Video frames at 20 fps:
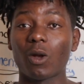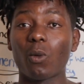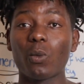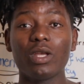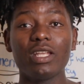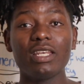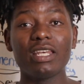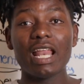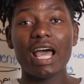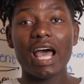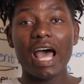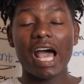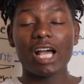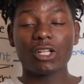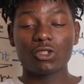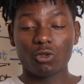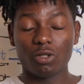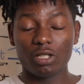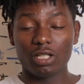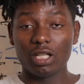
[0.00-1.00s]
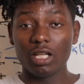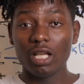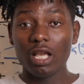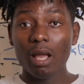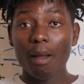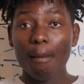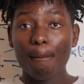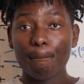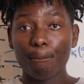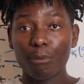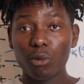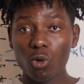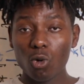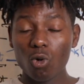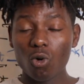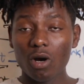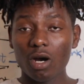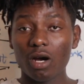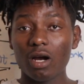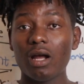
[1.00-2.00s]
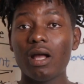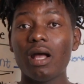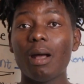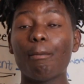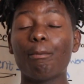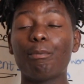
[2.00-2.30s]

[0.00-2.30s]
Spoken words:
We're not actually poor,